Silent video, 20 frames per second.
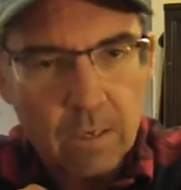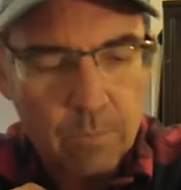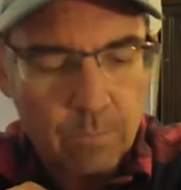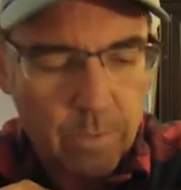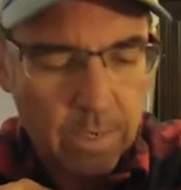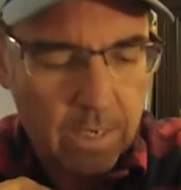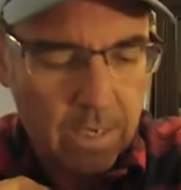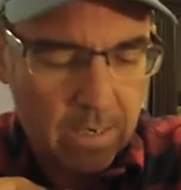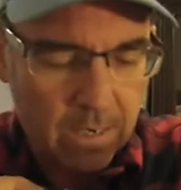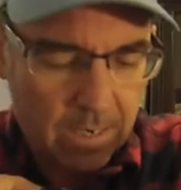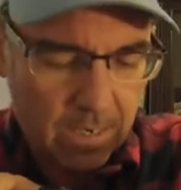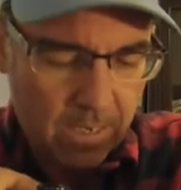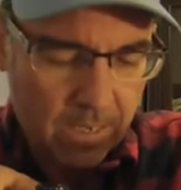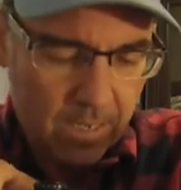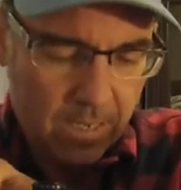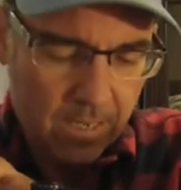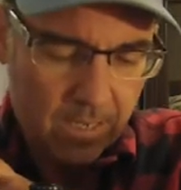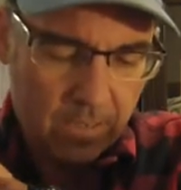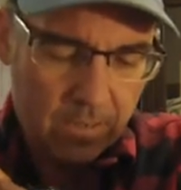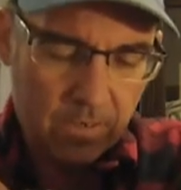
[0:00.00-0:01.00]
butt,
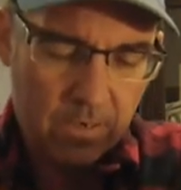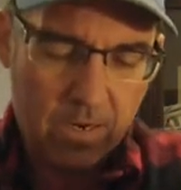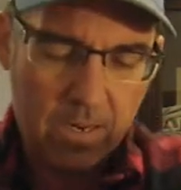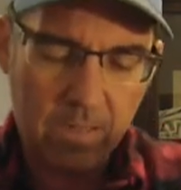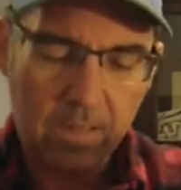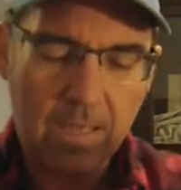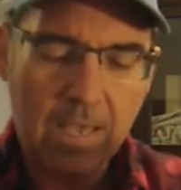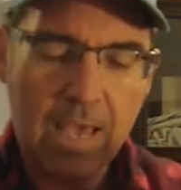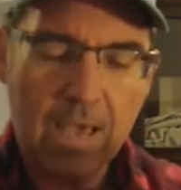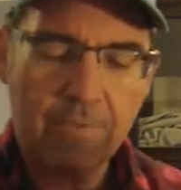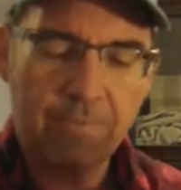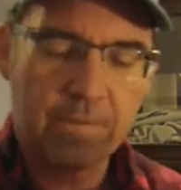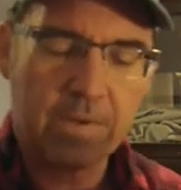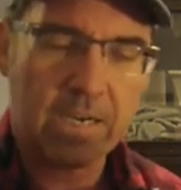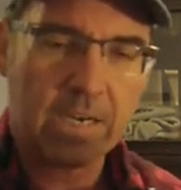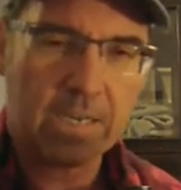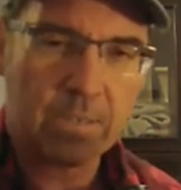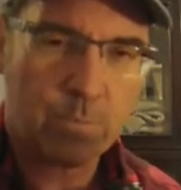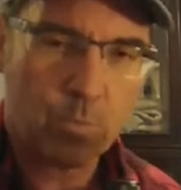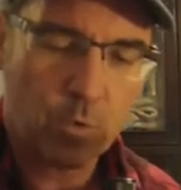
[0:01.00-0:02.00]
they're not laughing
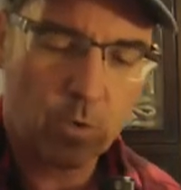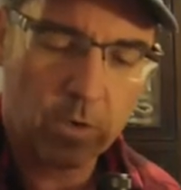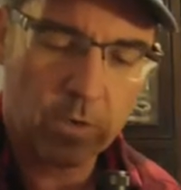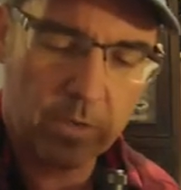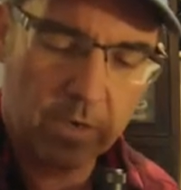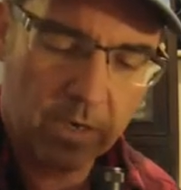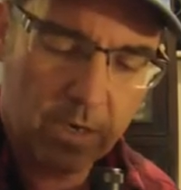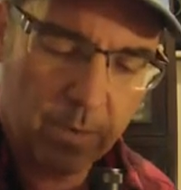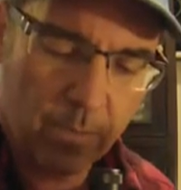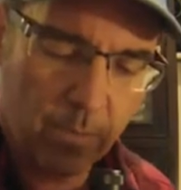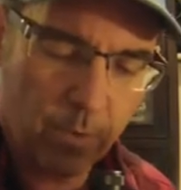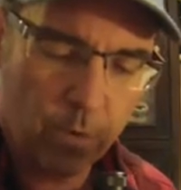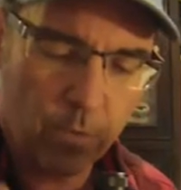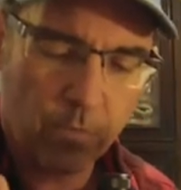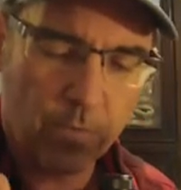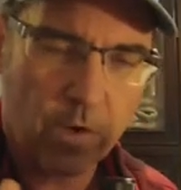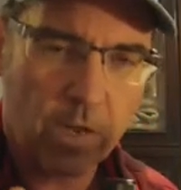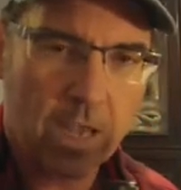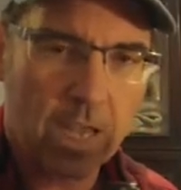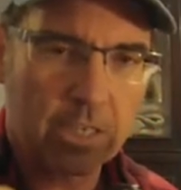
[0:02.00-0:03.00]
anymore, and they're coming
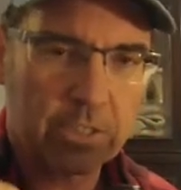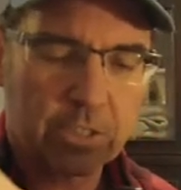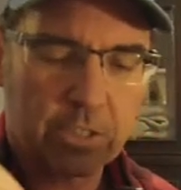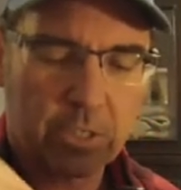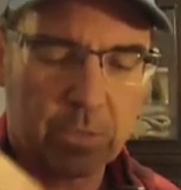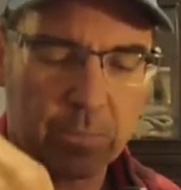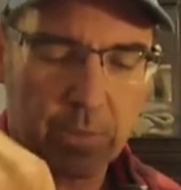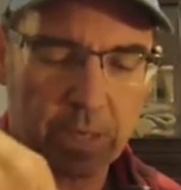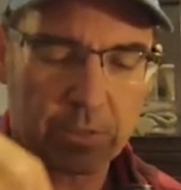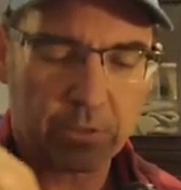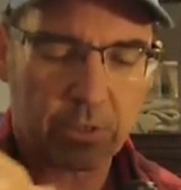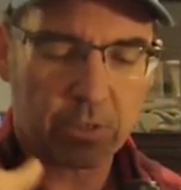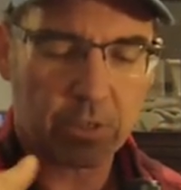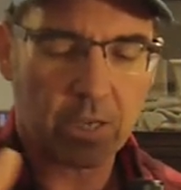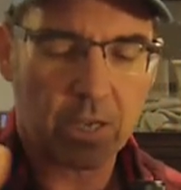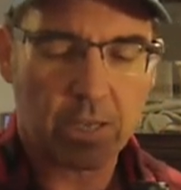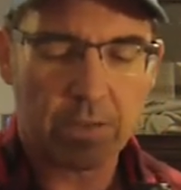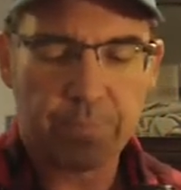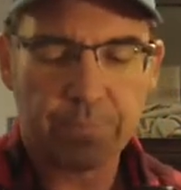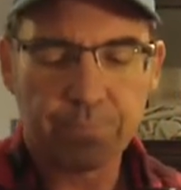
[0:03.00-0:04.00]
over to ask you about your
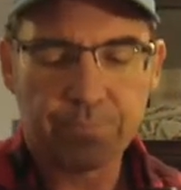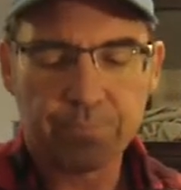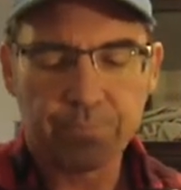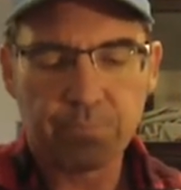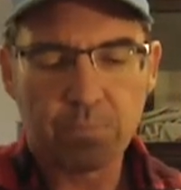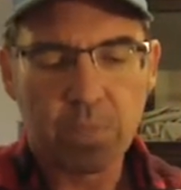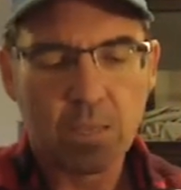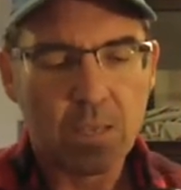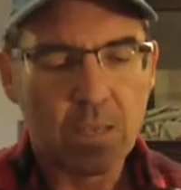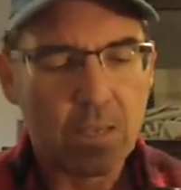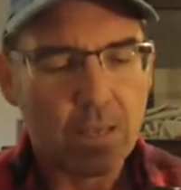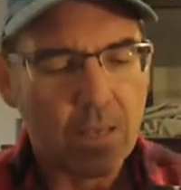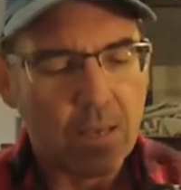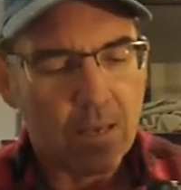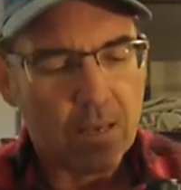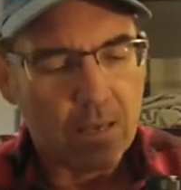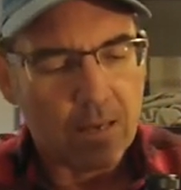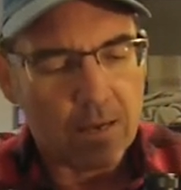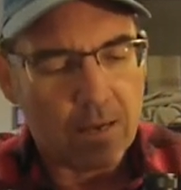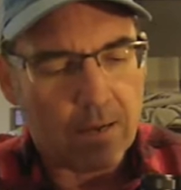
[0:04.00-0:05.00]
gun.
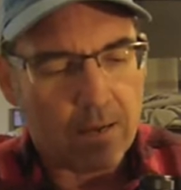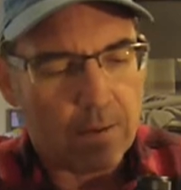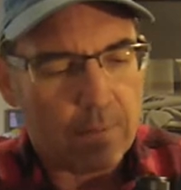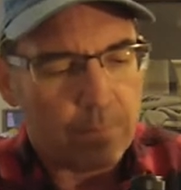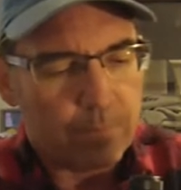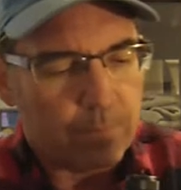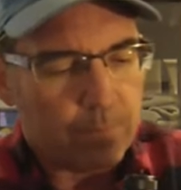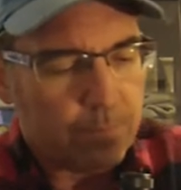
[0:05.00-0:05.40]
I